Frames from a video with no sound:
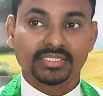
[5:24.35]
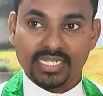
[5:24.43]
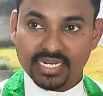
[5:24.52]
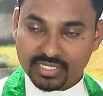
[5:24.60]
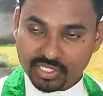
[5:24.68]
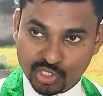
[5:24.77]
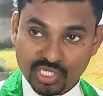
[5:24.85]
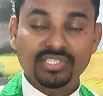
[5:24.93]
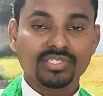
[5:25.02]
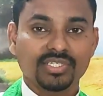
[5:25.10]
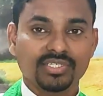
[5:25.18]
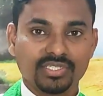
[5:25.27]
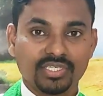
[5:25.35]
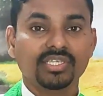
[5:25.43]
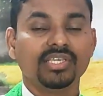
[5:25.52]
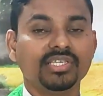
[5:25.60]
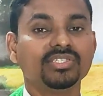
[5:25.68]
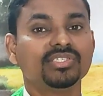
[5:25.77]
that Jesus
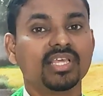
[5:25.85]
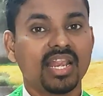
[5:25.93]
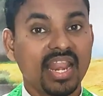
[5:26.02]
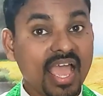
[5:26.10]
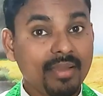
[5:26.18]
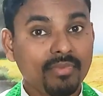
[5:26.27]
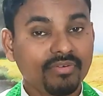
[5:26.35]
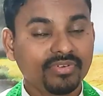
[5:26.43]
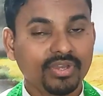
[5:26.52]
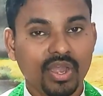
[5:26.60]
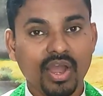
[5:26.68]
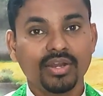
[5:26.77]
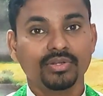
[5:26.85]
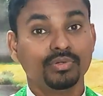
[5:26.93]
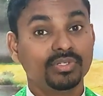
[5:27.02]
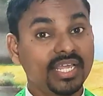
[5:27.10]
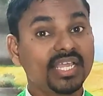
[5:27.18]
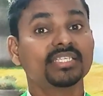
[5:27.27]
is the Lamb of God
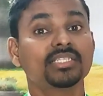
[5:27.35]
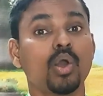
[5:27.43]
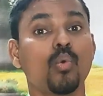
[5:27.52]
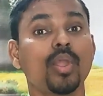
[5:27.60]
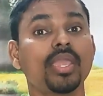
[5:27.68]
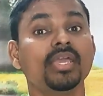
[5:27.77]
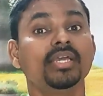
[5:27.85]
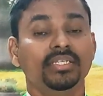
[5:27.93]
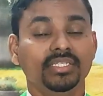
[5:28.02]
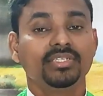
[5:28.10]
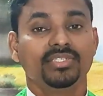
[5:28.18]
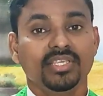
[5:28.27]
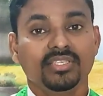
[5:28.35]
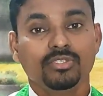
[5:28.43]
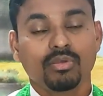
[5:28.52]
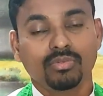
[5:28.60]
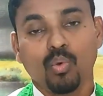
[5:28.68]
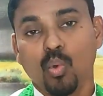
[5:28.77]
who takes away the
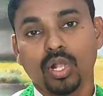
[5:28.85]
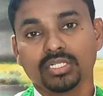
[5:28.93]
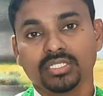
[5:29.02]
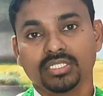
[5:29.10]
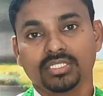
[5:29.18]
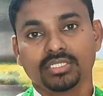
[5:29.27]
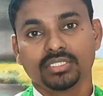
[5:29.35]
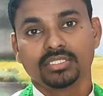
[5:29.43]
sins of the world.